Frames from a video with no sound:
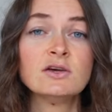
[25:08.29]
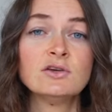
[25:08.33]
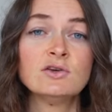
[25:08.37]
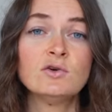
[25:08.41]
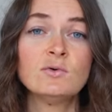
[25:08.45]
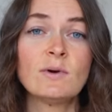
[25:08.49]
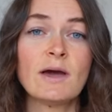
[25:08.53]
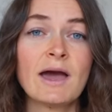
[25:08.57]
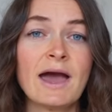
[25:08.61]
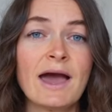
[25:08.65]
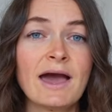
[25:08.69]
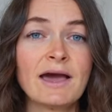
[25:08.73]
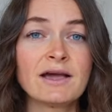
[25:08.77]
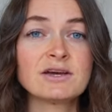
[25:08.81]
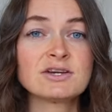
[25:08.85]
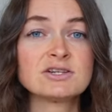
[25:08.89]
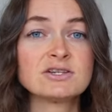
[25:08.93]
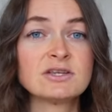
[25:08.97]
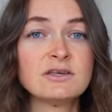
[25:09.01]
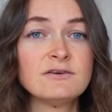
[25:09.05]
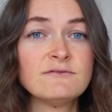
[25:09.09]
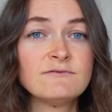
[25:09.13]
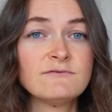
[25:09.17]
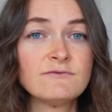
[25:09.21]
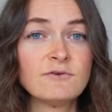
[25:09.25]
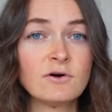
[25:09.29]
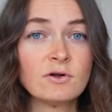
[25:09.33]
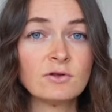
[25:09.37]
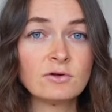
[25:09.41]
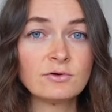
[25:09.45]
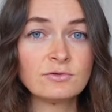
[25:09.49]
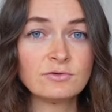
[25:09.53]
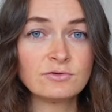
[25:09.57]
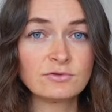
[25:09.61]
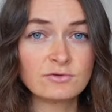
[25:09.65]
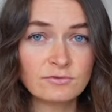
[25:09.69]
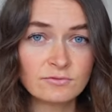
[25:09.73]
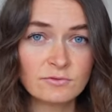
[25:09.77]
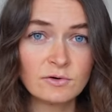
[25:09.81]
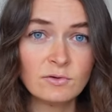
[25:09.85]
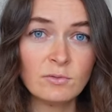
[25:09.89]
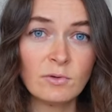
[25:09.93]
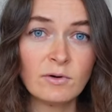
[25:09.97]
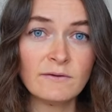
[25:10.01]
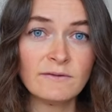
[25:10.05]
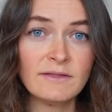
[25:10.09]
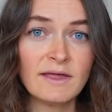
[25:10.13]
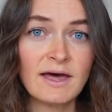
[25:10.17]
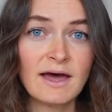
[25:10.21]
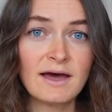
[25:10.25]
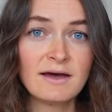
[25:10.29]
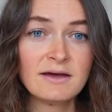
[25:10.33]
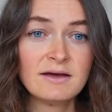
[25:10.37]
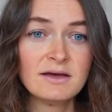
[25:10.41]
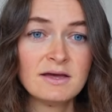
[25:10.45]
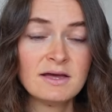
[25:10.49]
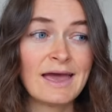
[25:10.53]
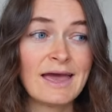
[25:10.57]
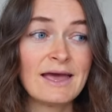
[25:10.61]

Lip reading: you actually follow through on that.